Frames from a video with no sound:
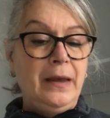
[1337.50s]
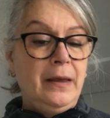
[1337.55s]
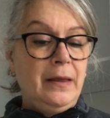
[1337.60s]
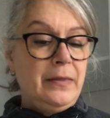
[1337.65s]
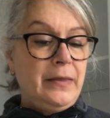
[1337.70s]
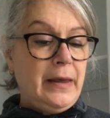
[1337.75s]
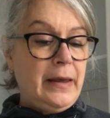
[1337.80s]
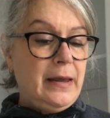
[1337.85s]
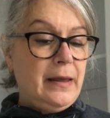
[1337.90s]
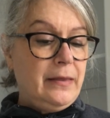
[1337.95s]

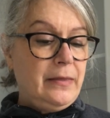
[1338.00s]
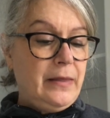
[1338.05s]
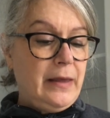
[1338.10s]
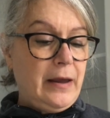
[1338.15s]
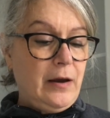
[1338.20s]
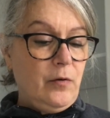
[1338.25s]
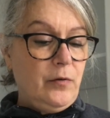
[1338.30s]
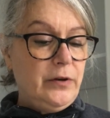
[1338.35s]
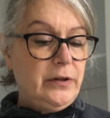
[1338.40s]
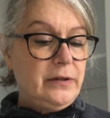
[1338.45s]
They
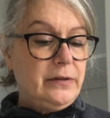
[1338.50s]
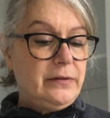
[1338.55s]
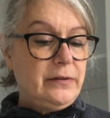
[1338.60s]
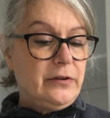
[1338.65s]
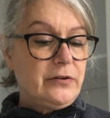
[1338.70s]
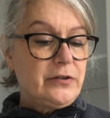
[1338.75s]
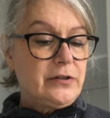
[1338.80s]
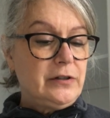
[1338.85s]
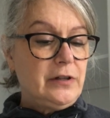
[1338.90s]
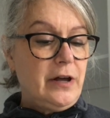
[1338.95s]
always,
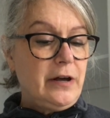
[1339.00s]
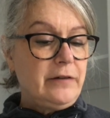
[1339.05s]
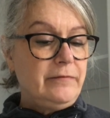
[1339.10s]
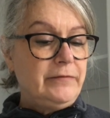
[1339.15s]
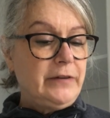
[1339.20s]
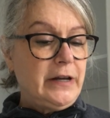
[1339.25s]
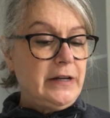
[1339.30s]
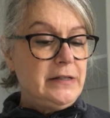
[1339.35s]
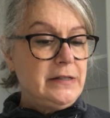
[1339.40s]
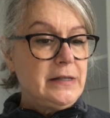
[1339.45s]
there's a lot of
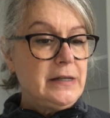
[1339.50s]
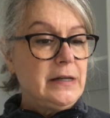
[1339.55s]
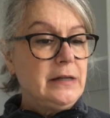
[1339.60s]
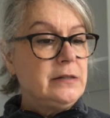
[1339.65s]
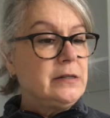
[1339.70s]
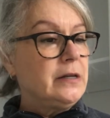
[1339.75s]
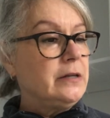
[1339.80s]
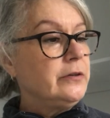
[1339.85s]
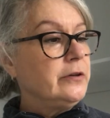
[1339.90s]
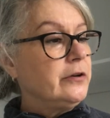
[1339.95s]
nice things
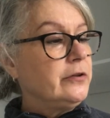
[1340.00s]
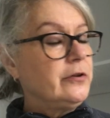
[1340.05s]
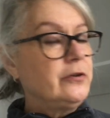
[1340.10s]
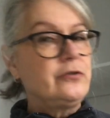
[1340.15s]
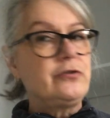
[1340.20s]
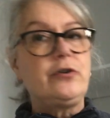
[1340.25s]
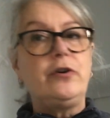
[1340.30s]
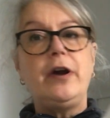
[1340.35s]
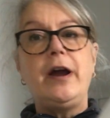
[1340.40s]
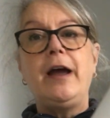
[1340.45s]
in there. There's
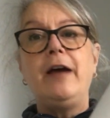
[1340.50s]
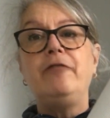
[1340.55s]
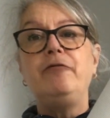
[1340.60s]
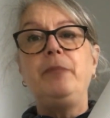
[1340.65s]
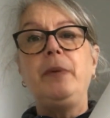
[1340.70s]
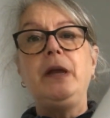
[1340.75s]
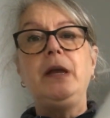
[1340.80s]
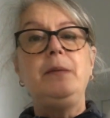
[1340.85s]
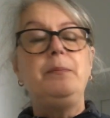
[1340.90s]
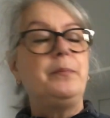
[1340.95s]
graph
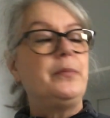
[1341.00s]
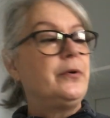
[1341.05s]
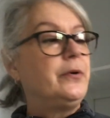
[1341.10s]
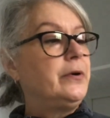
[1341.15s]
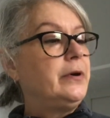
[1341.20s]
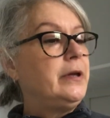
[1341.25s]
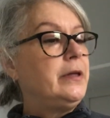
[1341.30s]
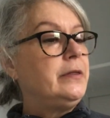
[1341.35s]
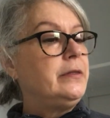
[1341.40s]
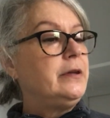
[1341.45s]
paper
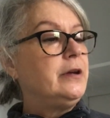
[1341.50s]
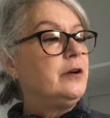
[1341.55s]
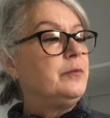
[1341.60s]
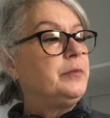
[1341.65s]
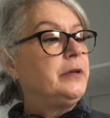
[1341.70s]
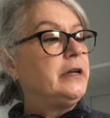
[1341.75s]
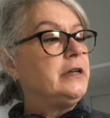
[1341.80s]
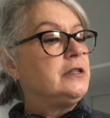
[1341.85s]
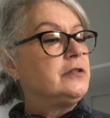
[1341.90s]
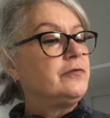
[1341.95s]
in there,
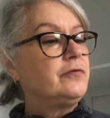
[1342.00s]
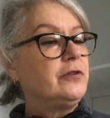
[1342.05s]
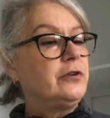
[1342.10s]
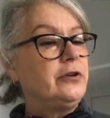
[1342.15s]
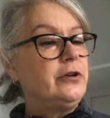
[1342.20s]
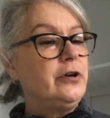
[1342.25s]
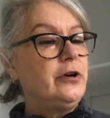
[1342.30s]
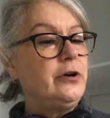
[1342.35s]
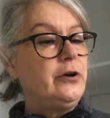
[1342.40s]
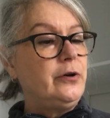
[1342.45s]
place for
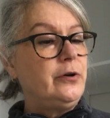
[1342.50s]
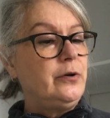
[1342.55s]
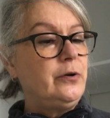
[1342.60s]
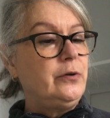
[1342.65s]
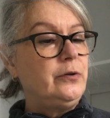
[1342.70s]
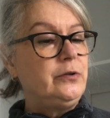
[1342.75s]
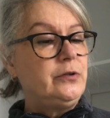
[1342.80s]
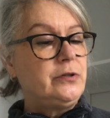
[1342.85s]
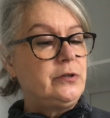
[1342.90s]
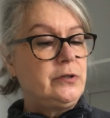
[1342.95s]

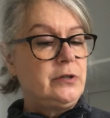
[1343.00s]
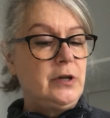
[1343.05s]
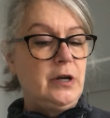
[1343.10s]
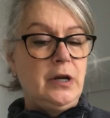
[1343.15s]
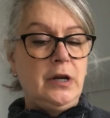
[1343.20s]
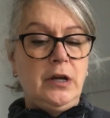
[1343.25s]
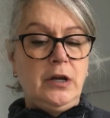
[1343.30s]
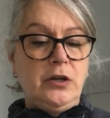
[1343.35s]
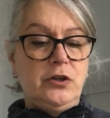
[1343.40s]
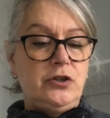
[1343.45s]
notes.
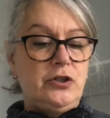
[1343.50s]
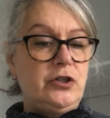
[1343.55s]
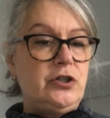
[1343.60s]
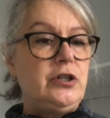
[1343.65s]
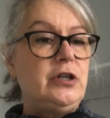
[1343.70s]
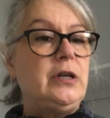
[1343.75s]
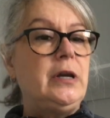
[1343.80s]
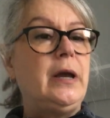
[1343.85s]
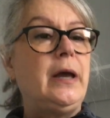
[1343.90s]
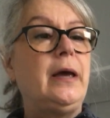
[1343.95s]
She
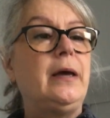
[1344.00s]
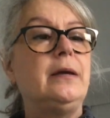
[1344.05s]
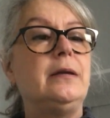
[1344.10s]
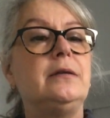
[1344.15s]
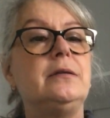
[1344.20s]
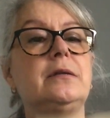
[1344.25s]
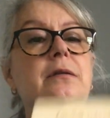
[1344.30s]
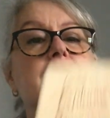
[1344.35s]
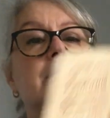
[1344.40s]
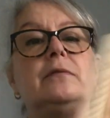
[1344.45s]

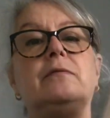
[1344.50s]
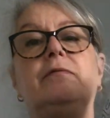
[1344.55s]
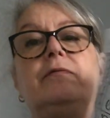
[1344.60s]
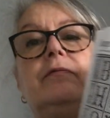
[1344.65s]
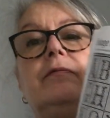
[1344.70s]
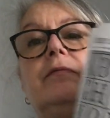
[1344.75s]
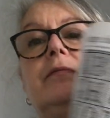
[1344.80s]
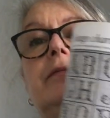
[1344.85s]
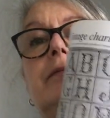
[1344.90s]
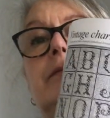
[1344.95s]
has
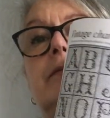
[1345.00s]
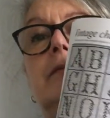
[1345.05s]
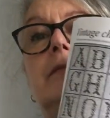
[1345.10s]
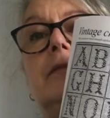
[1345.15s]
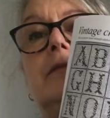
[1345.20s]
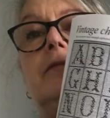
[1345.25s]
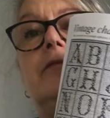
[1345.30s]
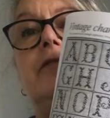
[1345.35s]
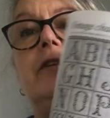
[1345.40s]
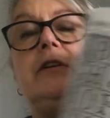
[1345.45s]

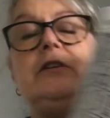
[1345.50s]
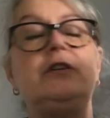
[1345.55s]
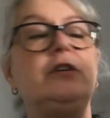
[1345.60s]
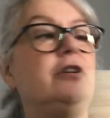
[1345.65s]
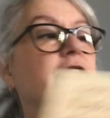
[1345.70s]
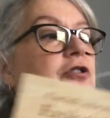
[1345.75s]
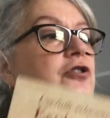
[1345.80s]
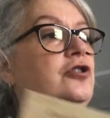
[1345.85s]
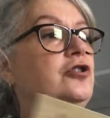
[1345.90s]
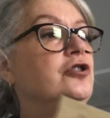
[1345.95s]

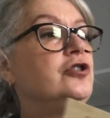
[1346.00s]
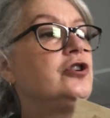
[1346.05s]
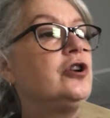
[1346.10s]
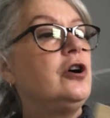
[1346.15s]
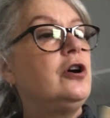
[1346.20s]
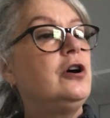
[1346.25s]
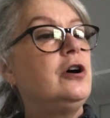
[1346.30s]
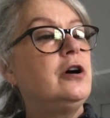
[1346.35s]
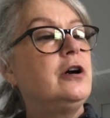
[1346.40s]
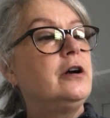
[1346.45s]
vintage
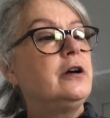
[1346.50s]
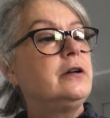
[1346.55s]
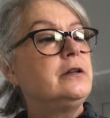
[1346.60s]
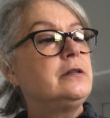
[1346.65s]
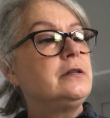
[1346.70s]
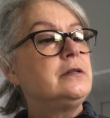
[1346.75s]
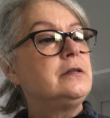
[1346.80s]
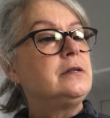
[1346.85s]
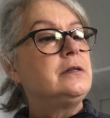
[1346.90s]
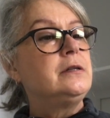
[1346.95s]

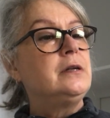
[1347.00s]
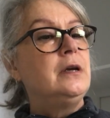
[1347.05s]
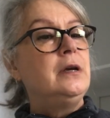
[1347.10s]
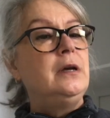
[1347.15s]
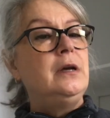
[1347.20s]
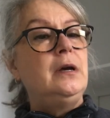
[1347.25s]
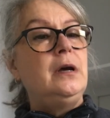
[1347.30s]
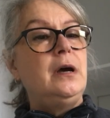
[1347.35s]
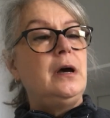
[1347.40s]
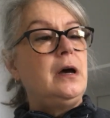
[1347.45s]
charts,
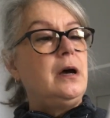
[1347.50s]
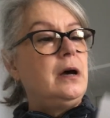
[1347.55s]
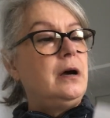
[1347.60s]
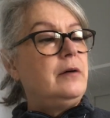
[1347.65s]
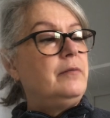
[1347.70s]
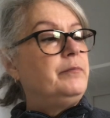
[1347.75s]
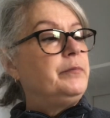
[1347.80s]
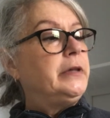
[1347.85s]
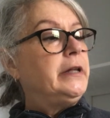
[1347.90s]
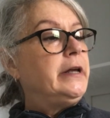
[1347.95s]

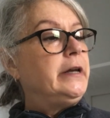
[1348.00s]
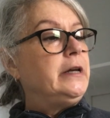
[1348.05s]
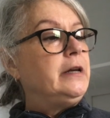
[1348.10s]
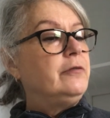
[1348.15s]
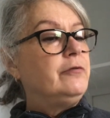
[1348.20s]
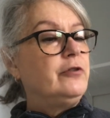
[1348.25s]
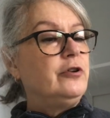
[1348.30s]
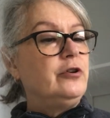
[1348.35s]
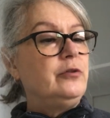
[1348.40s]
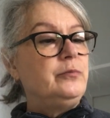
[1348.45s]
plenty of
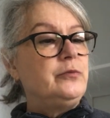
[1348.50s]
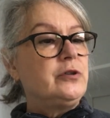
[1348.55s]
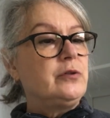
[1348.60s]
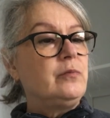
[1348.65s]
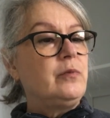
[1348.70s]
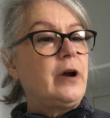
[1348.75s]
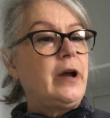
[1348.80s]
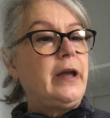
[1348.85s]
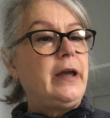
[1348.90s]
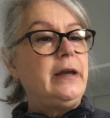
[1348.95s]
room to
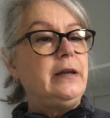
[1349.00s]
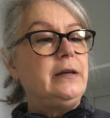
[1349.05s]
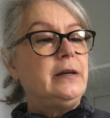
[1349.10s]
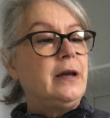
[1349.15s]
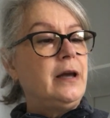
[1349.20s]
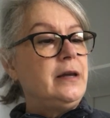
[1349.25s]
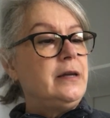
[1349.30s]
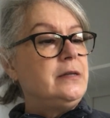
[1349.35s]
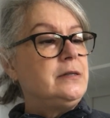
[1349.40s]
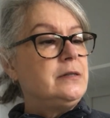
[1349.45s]
write
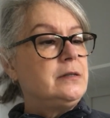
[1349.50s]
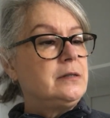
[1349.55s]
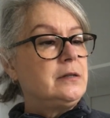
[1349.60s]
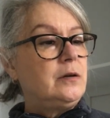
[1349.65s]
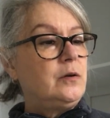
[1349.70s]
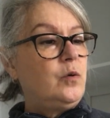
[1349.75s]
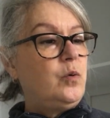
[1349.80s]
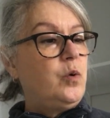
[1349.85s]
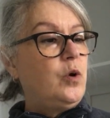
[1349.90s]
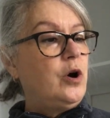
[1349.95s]
nice
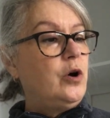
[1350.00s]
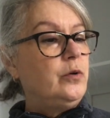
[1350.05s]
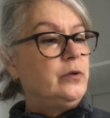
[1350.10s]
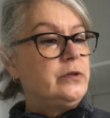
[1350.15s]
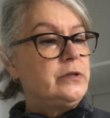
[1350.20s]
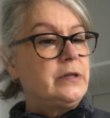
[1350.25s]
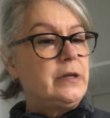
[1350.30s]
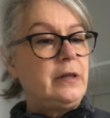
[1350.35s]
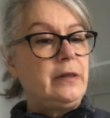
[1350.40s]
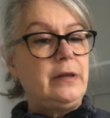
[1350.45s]

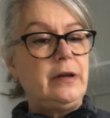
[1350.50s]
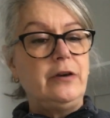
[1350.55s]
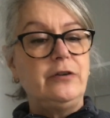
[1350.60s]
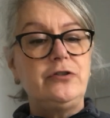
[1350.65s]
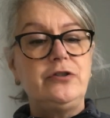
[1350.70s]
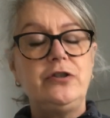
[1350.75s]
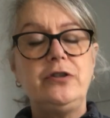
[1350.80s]
quotes in there.